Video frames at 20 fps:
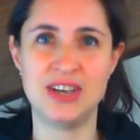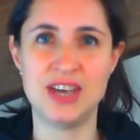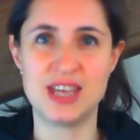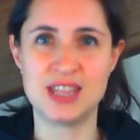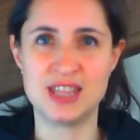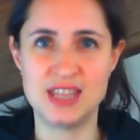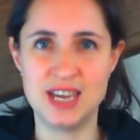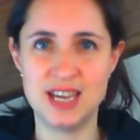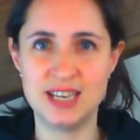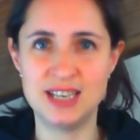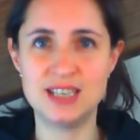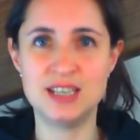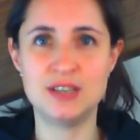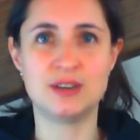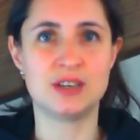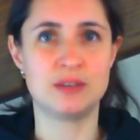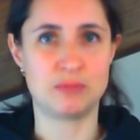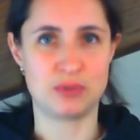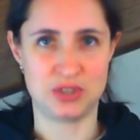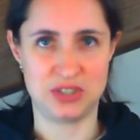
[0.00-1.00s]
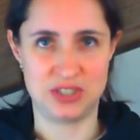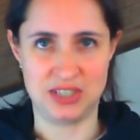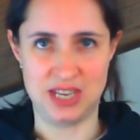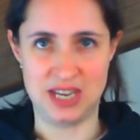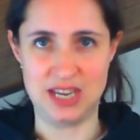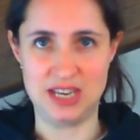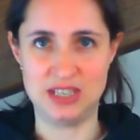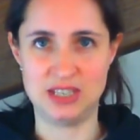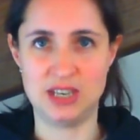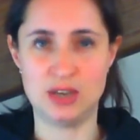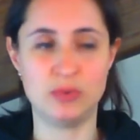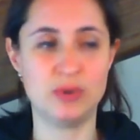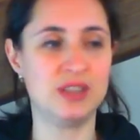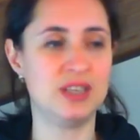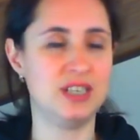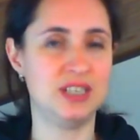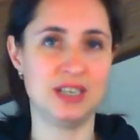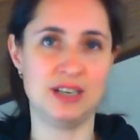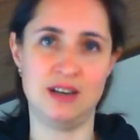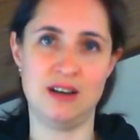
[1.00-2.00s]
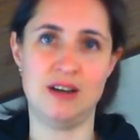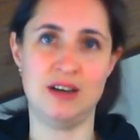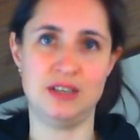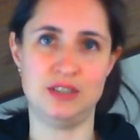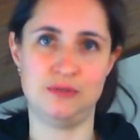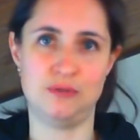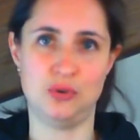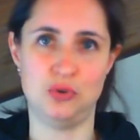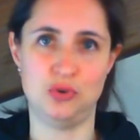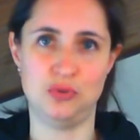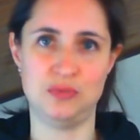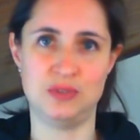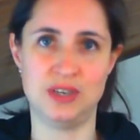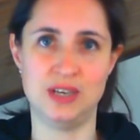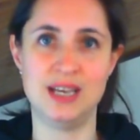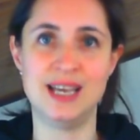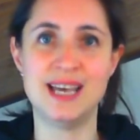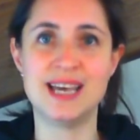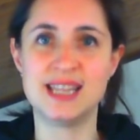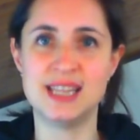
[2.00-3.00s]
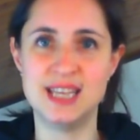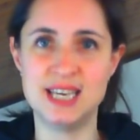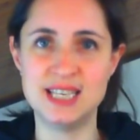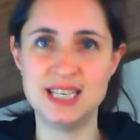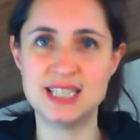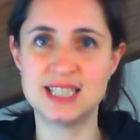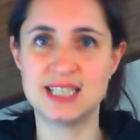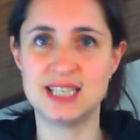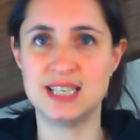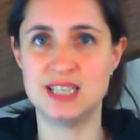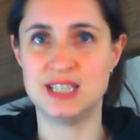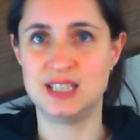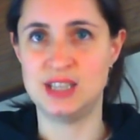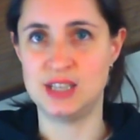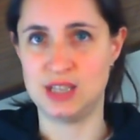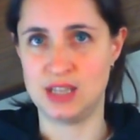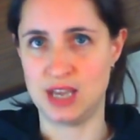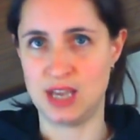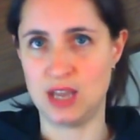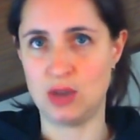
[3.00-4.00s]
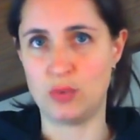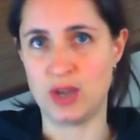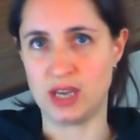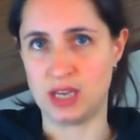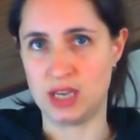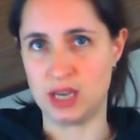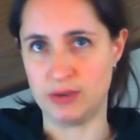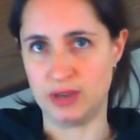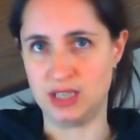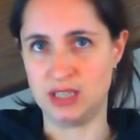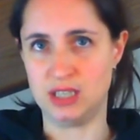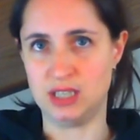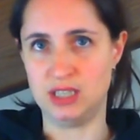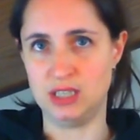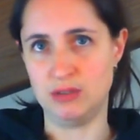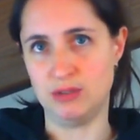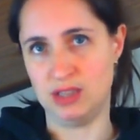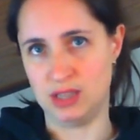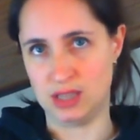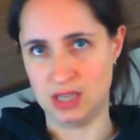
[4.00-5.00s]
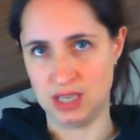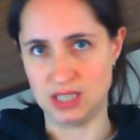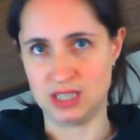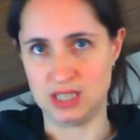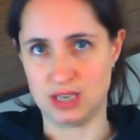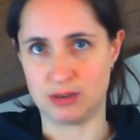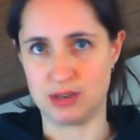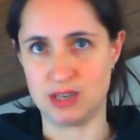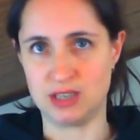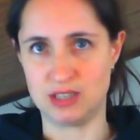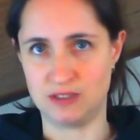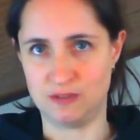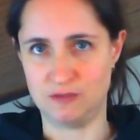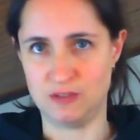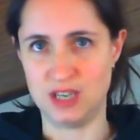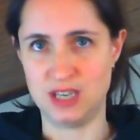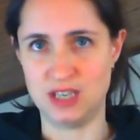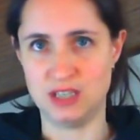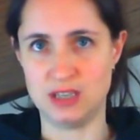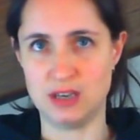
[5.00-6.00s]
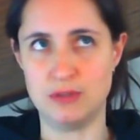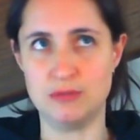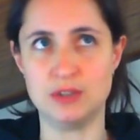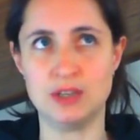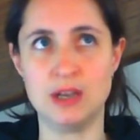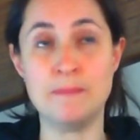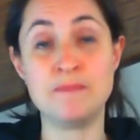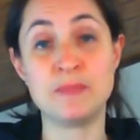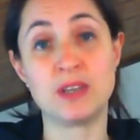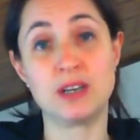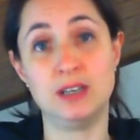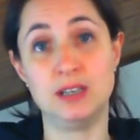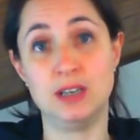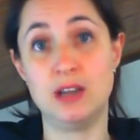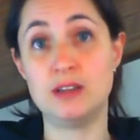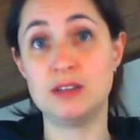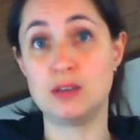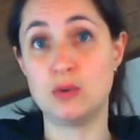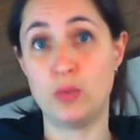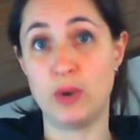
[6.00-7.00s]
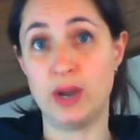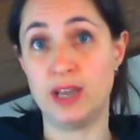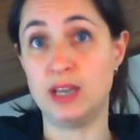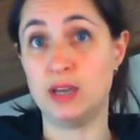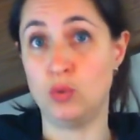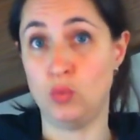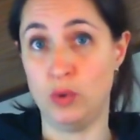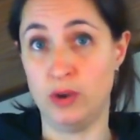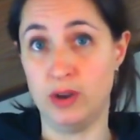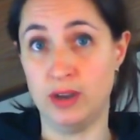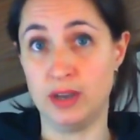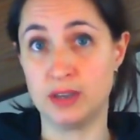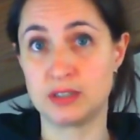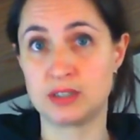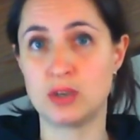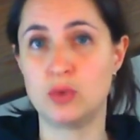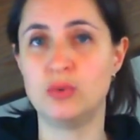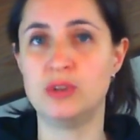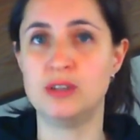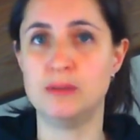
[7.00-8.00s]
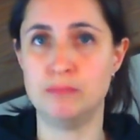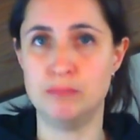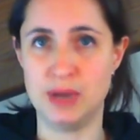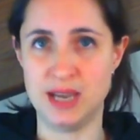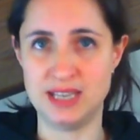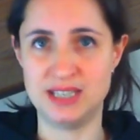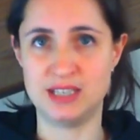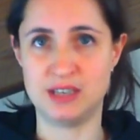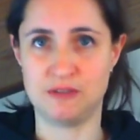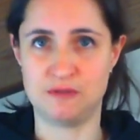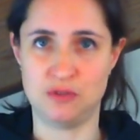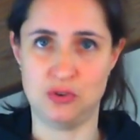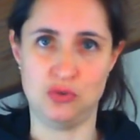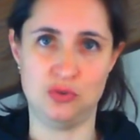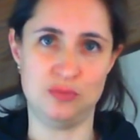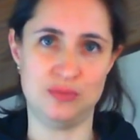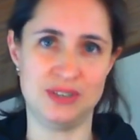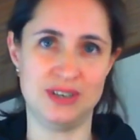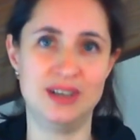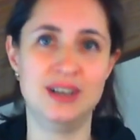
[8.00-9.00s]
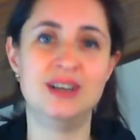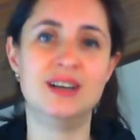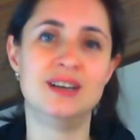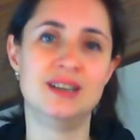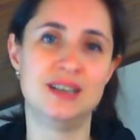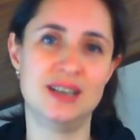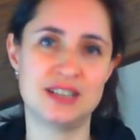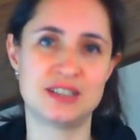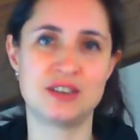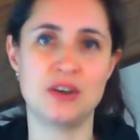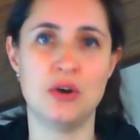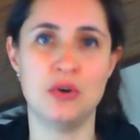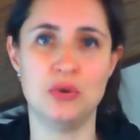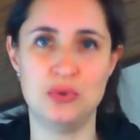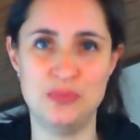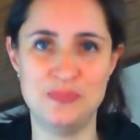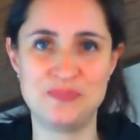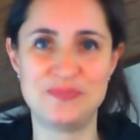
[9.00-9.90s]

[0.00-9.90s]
Then you can proceed with the declined forms. This is the thing we are going to do in this series of videos. Learn the way it works with the basic forms. Let's go.